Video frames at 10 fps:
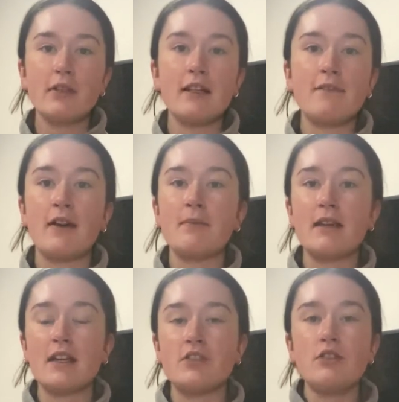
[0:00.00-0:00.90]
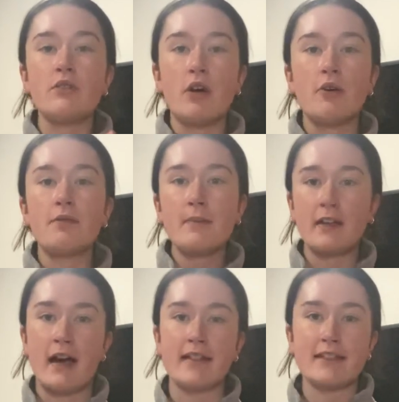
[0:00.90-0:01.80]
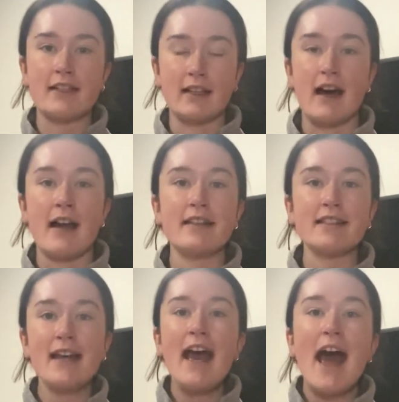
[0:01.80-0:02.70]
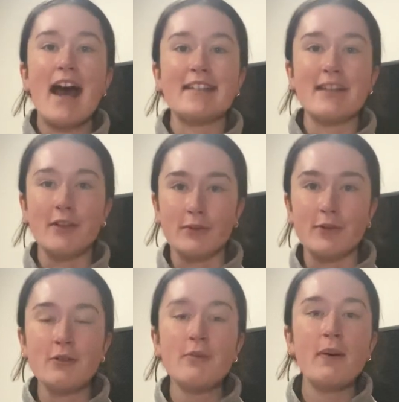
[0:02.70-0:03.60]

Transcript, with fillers: fun because you go from class to class as a group.